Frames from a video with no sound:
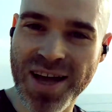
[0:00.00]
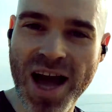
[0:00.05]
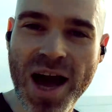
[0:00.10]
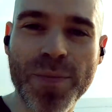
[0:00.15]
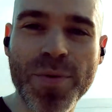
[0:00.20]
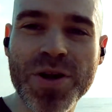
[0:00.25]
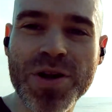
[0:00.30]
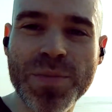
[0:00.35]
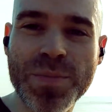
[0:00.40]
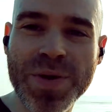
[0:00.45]

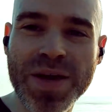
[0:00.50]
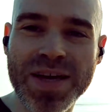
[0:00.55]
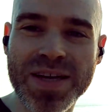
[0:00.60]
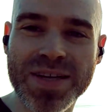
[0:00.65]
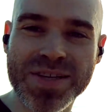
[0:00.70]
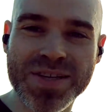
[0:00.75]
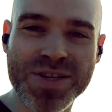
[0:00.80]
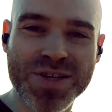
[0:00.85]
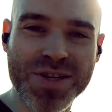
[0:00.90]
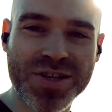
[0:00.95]
I'm on a
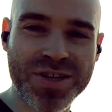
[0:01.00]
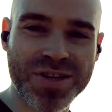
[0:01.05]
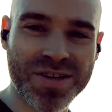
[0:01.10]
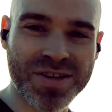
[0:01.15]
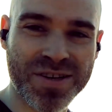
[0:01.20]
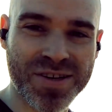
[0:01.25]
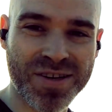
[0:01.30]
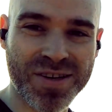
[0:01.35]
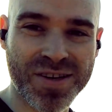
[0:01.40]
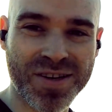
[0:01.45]
beach.
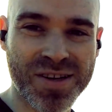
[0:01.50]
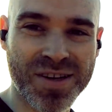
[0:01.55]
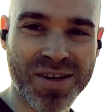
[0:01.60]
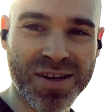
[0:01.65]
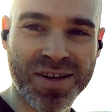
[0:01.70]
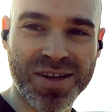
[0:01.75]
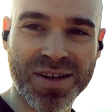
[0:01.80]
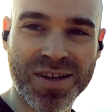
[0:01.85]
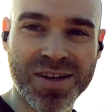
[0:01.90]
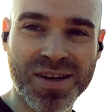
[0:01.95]

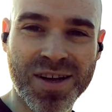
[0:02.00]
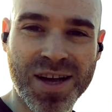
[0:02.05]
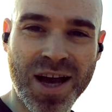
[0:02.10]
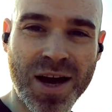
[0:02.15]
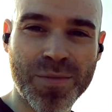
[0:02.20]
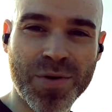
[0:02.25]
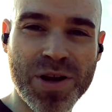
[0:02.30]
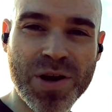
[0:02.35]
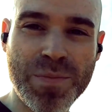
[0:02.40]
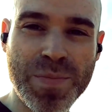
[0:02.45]

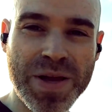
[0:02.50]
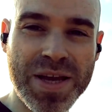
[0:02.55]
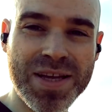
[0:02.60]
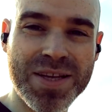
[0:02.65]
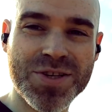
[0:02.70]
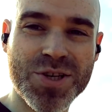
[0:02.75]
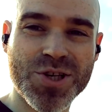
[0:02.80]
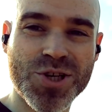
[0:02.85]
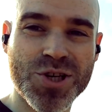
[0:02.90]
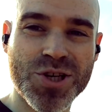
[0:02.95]
I'm on a
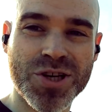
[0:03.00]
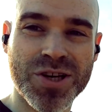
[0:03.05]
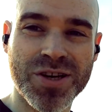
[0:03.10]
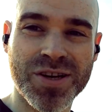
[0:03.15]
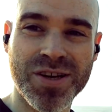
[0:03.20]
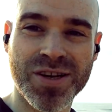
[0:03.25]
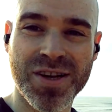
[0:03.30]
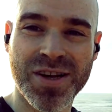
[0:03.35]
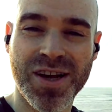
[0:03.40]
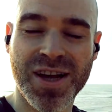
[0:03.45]
beach.
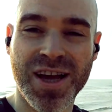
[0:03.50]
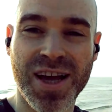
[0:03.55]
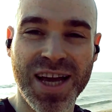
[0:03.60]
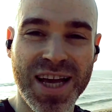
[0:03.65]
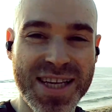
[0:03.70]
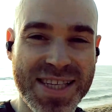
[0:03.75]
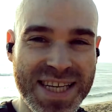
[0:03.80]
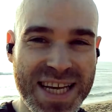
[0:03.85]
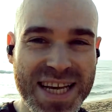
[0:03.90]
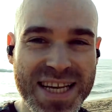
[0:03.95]

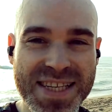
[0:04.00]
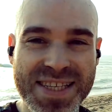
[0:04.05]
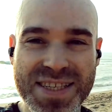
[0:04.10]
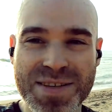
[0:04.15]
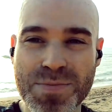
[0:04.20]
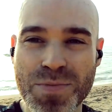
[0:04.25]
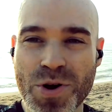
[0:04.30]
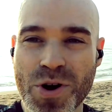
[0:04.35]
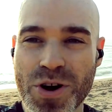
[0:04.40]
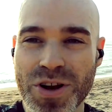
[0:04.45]
It's
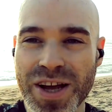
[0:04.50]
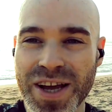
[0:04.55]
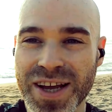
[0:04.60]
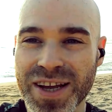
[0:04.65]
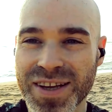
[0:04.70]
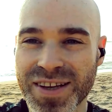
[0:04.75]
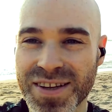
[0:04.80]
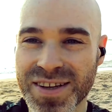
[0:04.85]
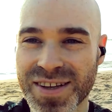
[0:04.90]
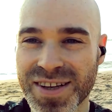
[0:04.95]
Easter
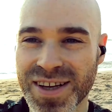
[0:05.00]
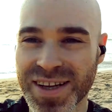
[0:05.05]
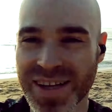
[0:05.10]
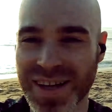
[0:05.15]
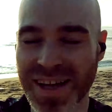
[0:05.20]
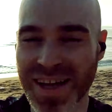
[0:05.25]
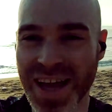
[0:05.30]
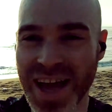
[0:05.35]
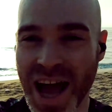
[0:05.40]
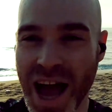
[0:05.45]
morning.
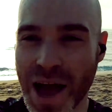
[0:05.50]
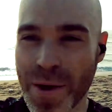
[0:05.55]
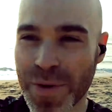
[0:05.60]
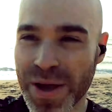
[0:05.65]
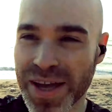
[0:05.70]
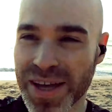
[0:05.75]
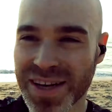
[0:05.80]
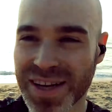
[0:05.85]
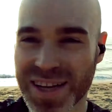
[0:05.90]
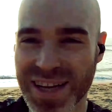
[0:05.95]
I
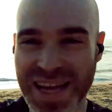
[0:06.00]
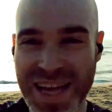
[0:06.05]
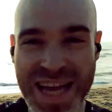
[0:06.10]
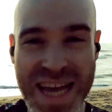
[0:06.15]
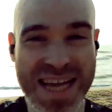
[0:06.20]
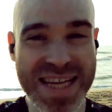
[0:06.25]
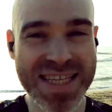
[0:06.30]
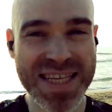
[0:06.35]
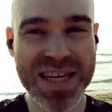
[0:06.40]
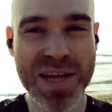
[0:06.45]
mean,
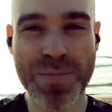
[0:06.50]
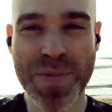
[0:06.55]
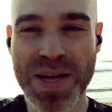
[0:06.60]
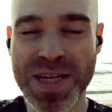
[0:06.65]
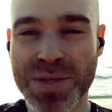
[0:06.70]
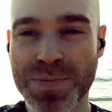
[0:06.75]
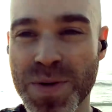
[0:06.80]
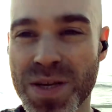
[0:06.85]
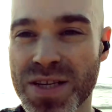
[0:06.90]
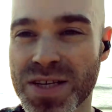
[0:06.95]
is it the
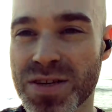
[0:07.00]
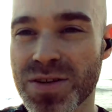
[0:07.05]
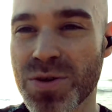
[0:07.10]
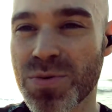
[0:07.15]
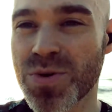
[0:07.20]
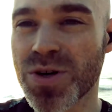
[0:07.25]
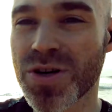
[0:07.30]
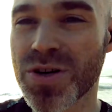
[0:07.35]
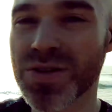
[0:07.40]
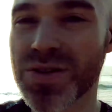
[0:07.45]
best beach in
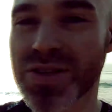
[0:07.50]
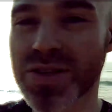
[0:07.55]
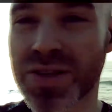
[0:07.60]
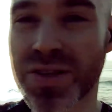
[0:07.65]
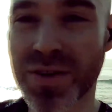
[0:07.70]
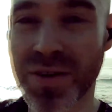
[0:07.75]
the world?